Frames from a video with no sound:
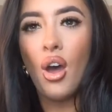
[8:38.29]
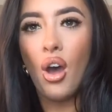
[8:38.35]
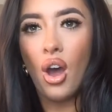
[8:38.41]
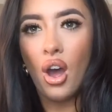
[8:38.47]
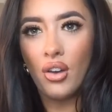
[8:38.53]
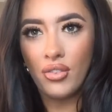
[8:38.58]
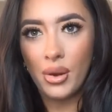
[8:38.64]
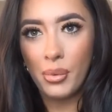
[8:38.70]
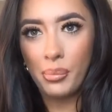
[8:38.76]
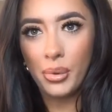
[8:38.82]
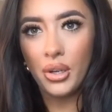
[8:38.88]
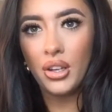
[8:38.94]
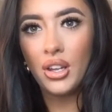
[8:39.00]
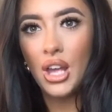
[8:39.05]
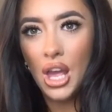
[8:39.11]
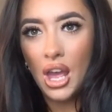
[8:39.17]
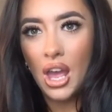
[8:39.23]
of
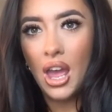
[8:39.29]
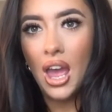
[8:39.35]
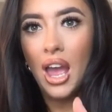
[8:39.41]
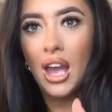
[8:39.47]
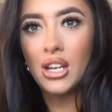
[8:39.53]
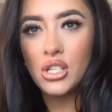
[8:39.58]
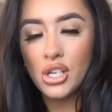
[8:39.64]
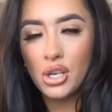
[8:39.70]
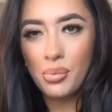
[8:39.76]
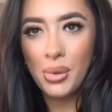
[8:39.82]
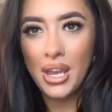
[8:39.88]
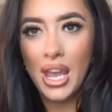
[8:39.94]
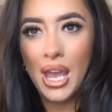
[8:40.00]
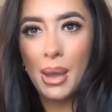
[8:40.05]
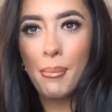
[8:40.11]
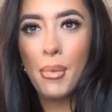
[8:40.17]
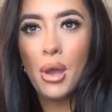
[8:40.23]
April at 2
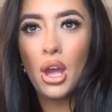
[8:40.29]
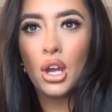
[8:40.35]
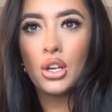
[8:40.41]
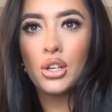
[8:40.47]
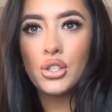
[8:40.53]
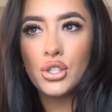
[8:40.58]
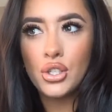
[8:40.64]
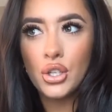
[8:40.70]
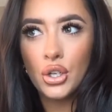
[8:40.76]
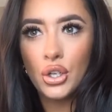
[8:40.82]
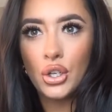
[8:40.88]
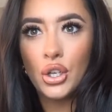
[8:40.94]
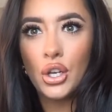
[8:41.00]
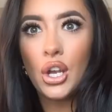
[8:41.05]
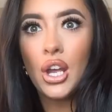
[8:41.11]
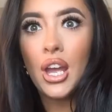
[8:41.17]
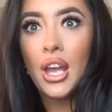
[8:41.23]
p.m.
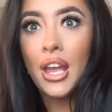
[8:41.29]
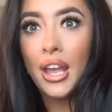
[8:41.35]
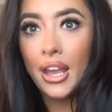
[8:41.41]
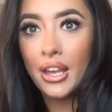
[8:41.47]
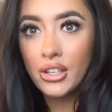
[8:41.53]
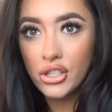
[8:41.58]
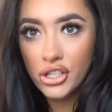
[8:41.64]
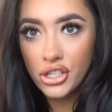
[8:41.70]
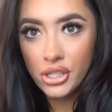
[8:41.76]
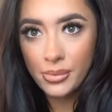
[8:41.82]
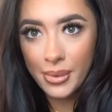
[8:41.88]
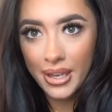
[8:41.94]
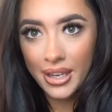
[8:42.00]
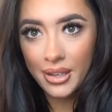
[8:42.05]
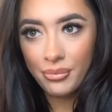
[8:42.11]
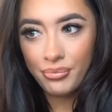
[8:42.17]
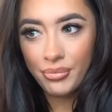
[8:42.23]
to induce
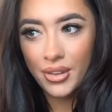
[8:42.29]
me.